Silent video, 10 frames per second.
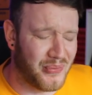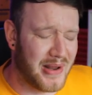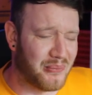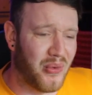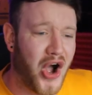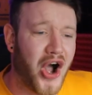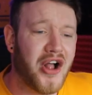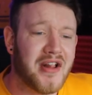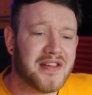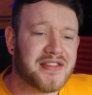Wait,
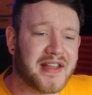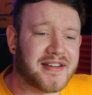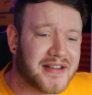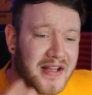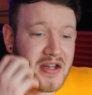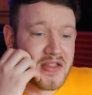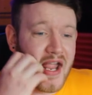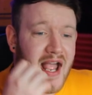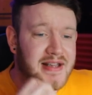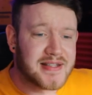what?
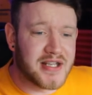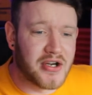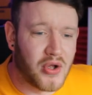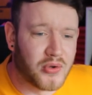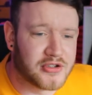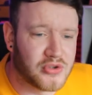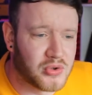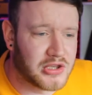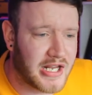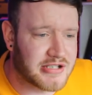They entered an old
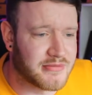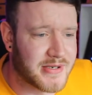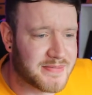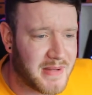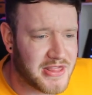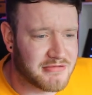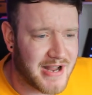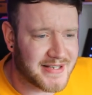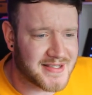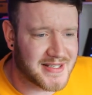school classroom and spent the
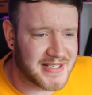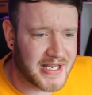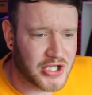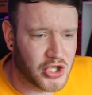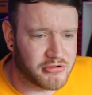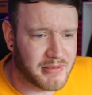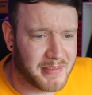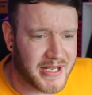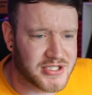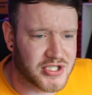rest of the day
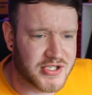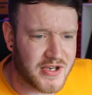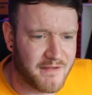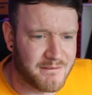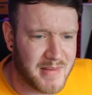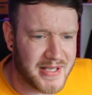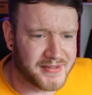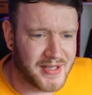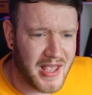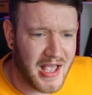colouring pictures of Miss